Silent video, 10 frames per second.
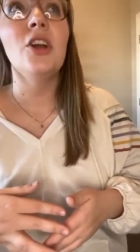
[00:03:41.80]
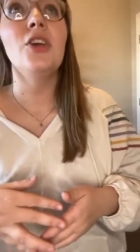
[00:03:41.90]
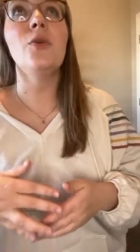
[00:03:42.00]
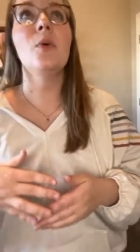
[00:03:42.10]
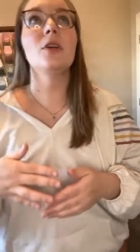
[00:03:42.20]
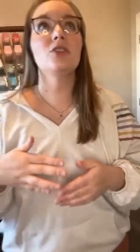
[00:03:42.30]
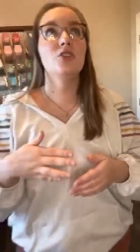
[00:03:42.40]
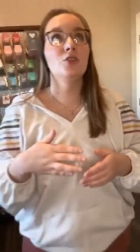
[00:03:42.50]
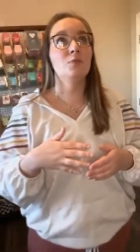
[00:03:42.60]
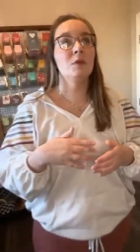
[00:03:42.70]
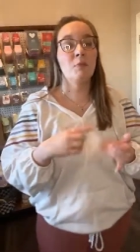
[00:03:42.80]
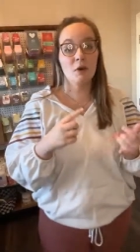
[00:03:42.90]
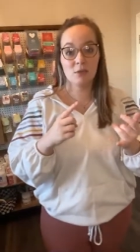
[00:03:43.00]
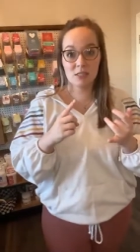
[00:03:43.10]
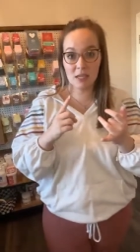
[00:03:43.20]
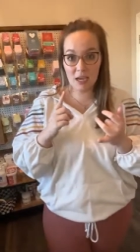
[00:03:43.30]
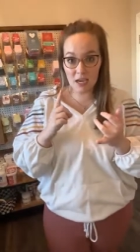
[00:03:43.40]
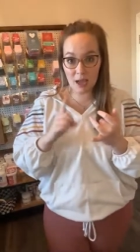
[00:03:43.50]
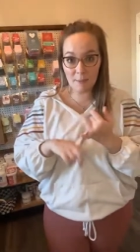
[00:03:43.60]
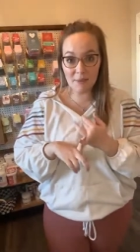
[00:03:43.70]
you want to be
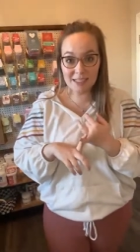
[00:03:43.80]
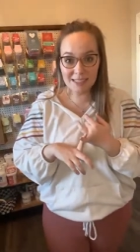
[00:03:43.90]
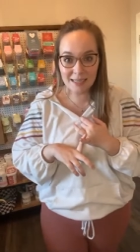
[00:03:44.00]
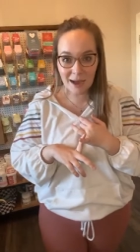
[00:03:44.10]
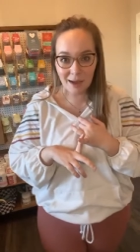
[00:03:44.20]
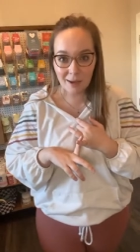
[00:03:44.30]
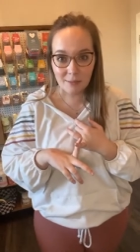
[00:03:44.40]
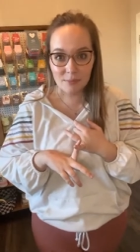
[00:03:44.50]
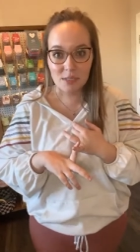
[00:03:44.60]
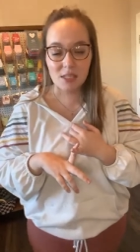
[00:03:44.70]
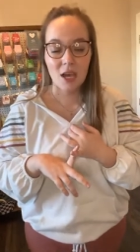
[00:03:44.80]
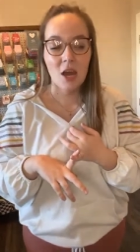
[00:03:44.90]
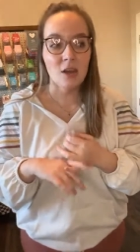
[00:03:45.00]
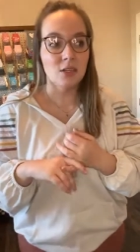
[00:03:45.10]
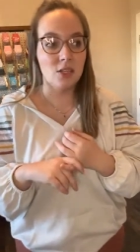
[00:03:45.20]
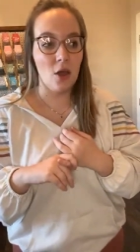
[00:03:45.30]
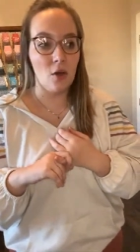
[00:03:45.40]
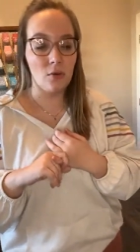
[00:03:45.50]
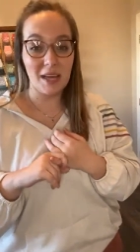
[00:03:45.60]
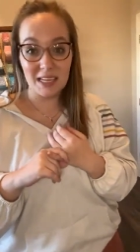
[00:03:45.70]
posting at busy times.
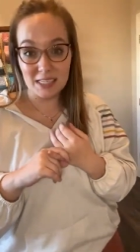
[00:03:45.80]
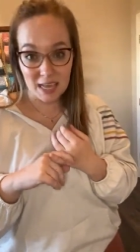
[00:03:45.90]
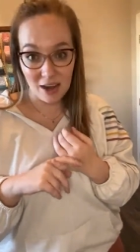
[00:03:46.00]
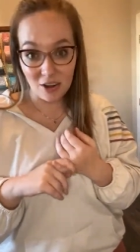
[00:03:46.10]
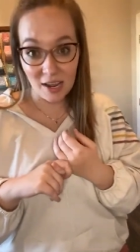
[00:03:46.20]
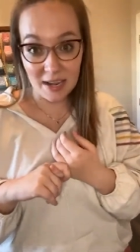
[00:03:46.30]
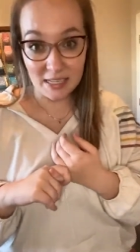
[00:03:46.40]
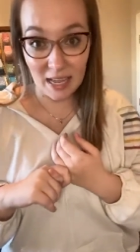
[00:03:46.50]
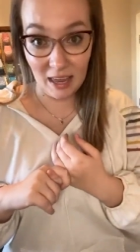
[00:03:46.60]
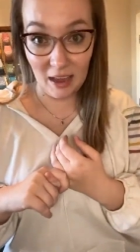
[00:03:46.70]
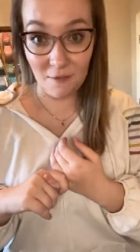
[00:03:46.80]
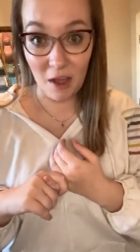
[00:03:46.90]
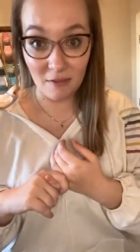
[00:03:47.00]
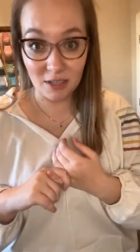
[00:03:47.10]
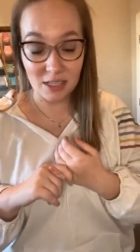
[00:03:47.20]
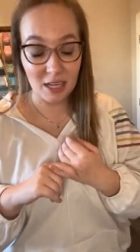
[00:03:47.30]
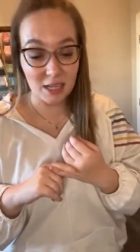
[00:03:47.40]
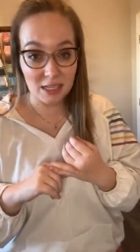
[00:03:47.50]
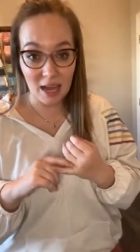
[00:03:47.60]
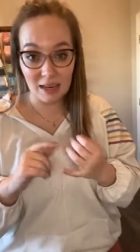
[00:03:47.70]
So like Saturdays at like five or
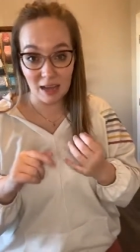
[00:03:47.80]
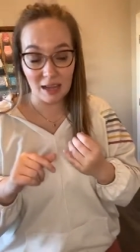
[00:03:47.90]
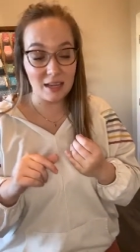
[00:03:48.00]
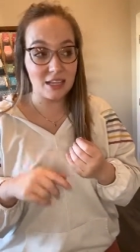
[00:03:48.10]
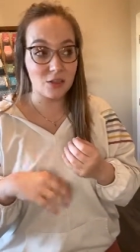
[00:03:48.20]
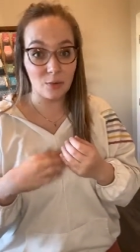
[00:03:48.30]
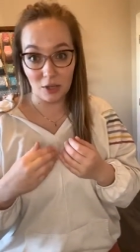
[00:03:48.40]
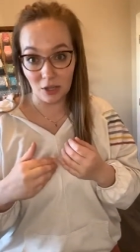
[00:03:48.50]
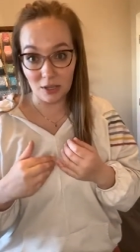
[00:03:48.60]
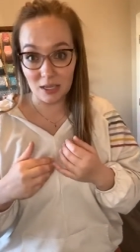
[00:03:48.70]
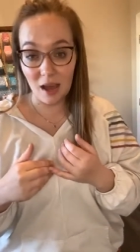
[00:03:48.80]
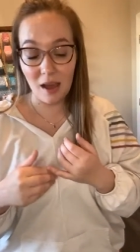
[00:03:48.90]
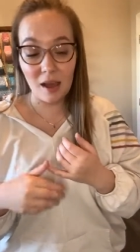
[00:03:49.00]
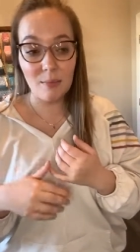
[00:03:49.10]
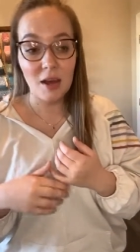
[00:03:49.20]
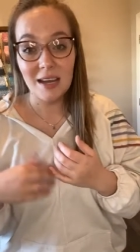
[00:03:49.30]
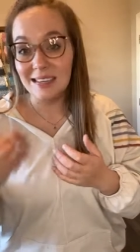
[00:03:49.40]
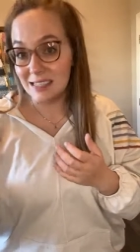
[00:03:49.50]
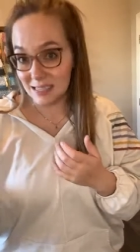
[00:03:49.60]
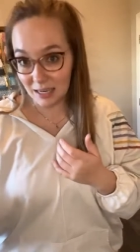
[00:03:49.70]
six at night is a really good time.
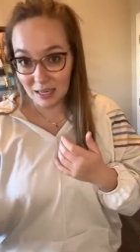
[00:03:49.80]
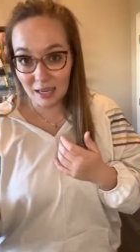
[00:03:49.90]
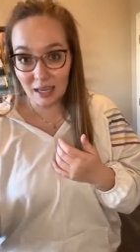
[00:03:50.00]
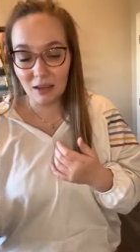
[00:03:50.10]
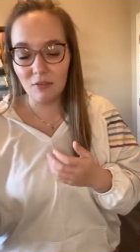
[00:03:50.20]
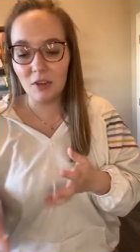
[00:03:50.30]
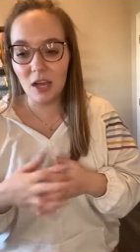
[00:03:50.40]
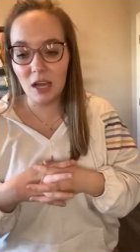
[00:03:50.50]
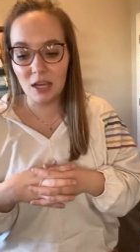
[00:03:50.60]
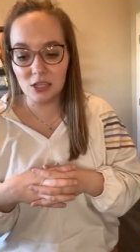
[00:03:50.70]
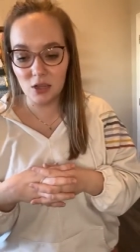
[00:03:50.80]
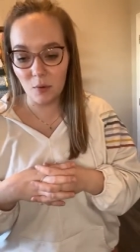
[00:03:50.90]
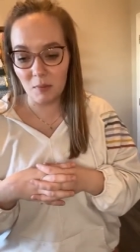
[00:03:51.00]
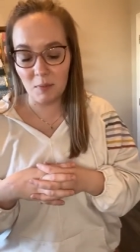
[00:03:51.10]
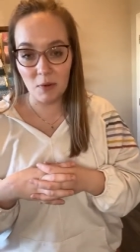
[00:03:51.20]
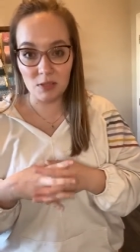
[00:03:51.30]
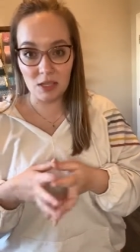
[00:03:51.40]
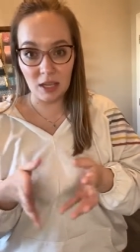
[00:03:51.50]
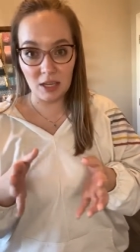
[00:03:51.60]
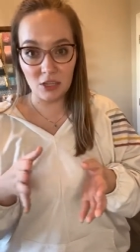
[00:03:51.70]
Sunday evenings, you want to be
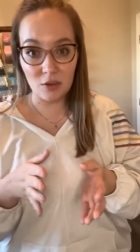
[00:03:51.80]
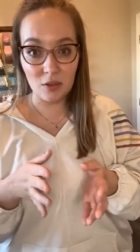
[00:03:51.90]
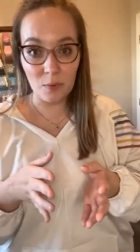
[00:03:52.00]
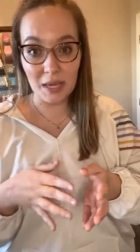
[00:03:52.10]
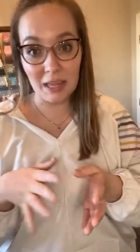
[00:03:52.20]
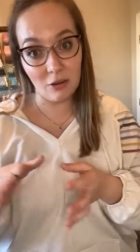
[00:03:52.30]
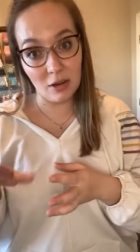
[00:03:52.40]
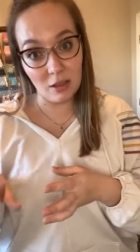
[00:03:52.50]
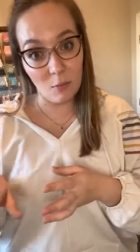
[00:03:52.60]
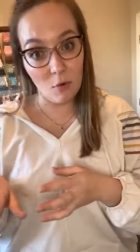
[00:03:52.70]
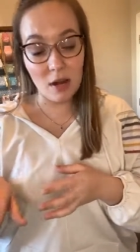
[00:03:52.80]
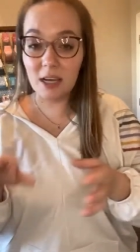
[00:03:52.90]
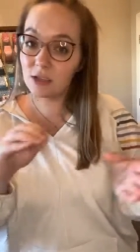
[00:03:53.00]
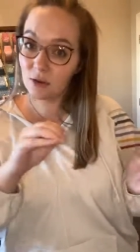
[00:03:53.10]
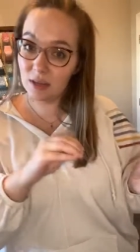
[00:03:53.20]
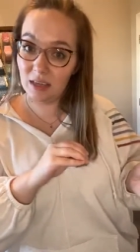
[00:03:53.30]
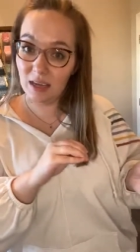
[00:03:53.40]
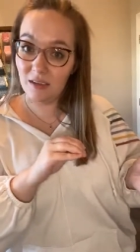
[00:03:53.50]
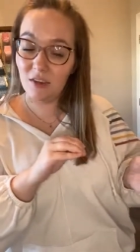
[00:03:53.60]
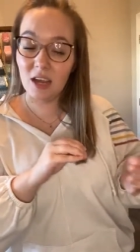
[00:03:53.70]
posting like during the week, either in the mornings or in the
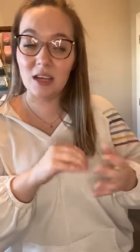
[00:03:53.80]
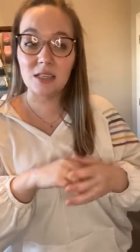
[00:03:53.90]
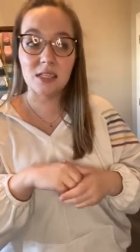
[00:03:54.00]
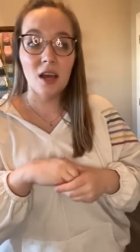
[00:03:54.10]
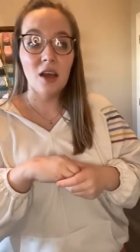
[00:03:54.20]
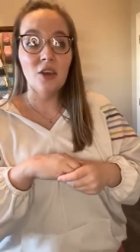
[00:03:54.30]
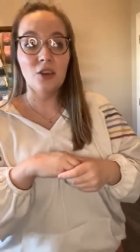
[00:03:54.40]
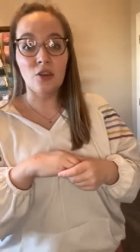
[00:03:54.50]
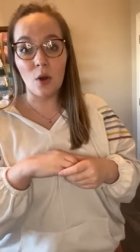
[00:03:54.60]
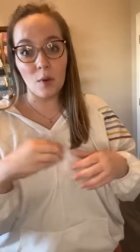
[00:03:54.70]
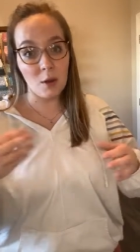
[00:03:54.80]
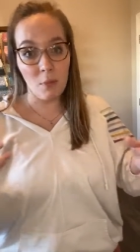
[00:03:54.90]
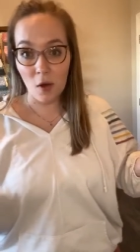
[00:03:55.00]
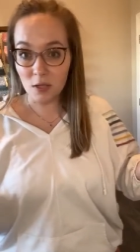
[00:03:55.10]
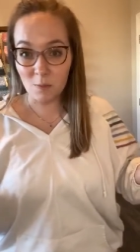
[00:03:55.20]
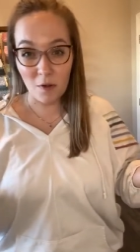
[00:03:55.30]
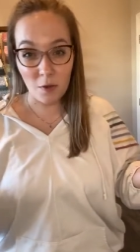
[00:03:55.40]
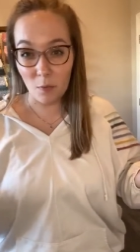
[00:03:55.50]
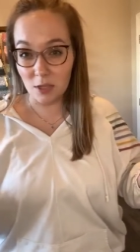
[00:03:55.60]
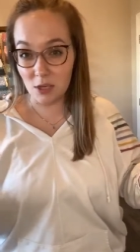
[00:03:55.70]
evenings. You don't want to post more
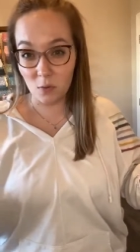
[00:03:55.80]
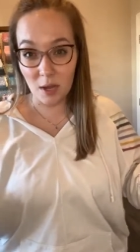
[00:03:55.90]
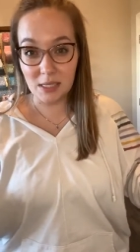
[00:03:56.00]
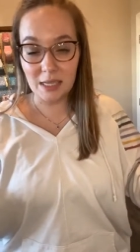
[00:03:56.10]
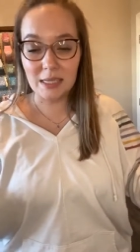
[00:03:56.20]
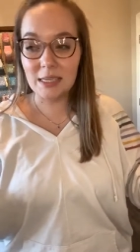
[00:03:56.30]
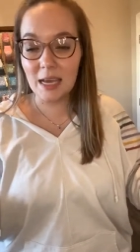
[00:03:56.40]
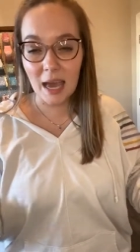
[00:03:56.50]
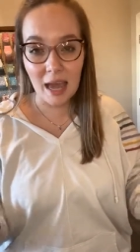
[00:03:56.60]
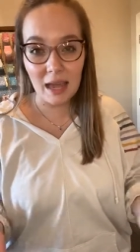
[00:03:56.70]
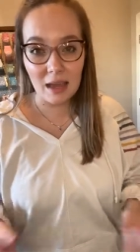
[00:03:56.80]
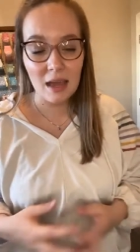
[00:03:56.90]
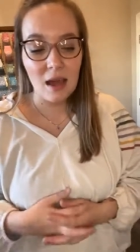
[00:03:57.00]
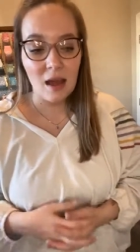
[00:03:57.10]
than once or twice a day.